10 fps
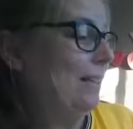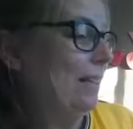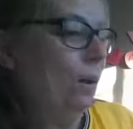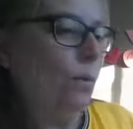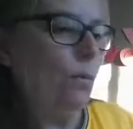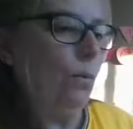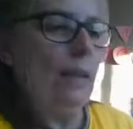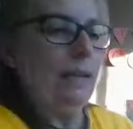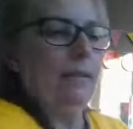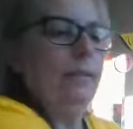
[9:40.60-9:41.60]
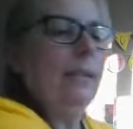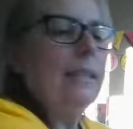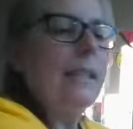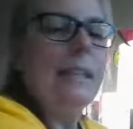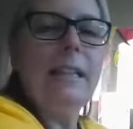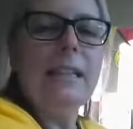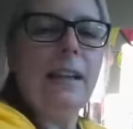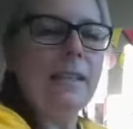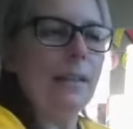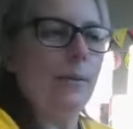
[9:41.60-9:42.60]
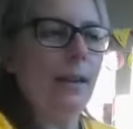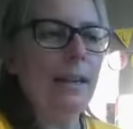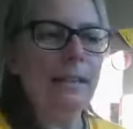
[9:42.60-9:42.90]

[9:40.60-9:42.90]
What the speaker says: Oh, wait, let's get these guys out, right?